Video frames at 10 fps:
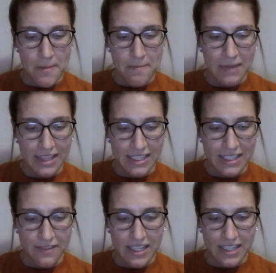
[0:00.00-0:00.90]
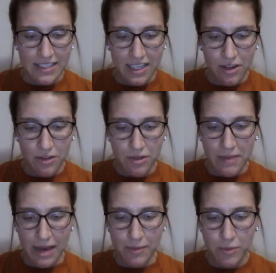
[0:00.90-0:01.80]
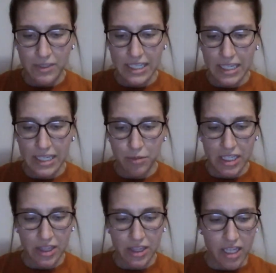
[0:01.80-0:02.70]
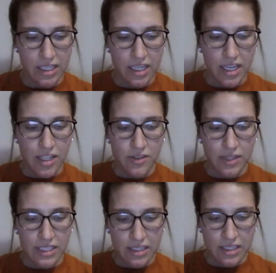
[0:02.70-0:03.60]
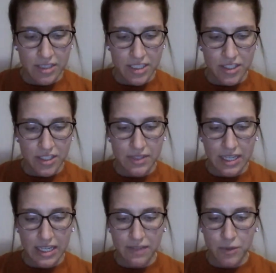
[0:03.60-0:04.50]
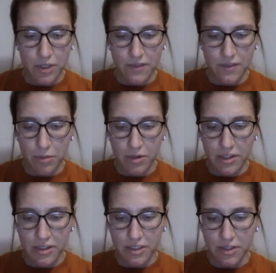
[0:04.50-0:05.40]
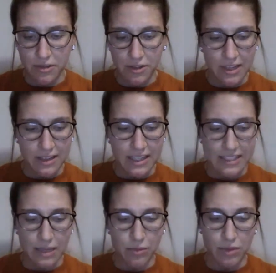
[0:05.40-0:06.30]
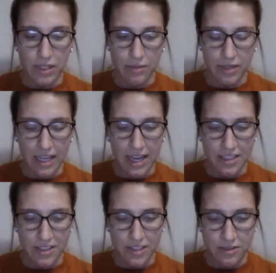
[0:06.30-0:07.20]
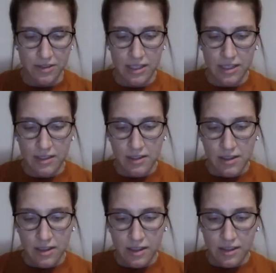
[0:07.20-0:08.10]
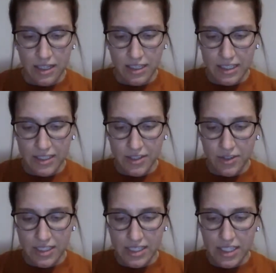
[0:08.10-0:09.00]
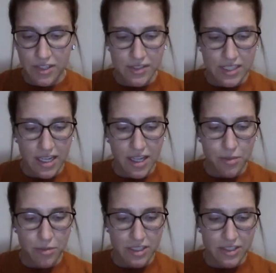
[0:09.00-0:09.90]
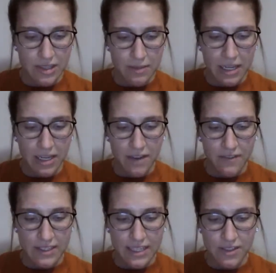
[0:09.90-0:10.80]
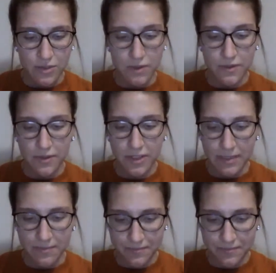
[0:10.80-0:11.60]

My list of things I owed mom was getting pretty long, so I didn't want to use any more of her printer toner unless I really, really had to. Luckily, students can use the color printer in the main office at school for free.